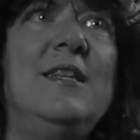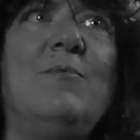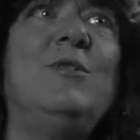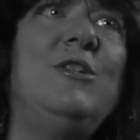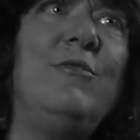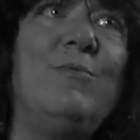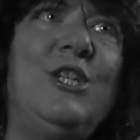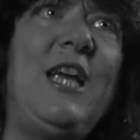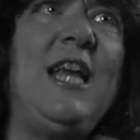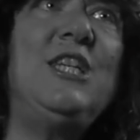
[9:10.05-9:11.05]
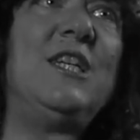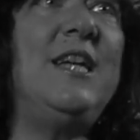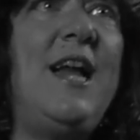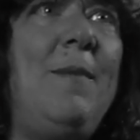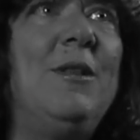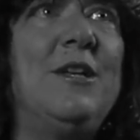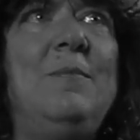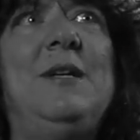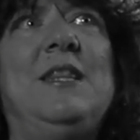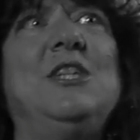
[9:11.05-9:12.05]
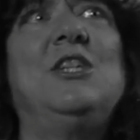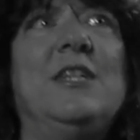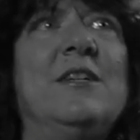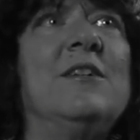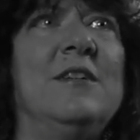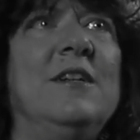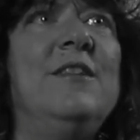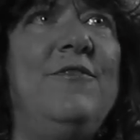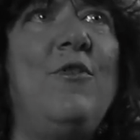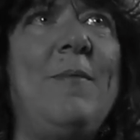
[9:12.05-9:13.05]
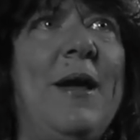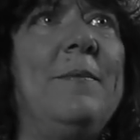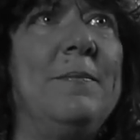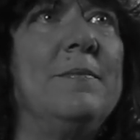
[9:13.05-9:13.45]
it's, we're, doing, we're changing it up a little bit this year, the format.